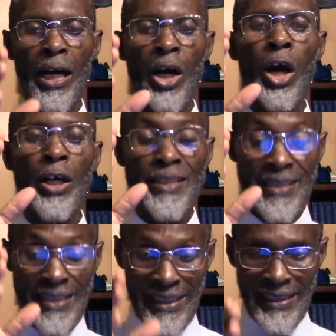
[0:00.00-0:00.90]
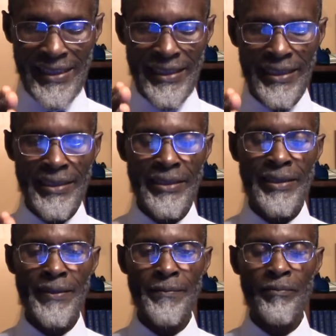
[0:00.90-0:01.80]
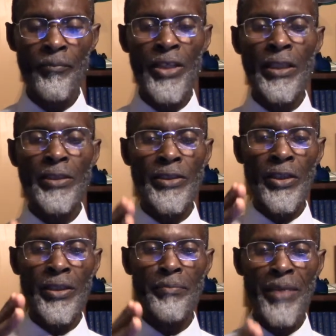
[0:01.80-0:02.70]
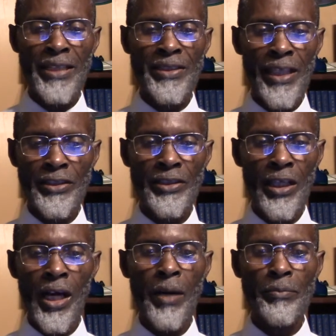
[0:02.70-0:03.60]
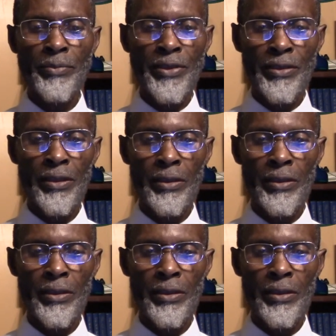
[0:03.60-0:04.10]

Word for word: are sealed. So the message comes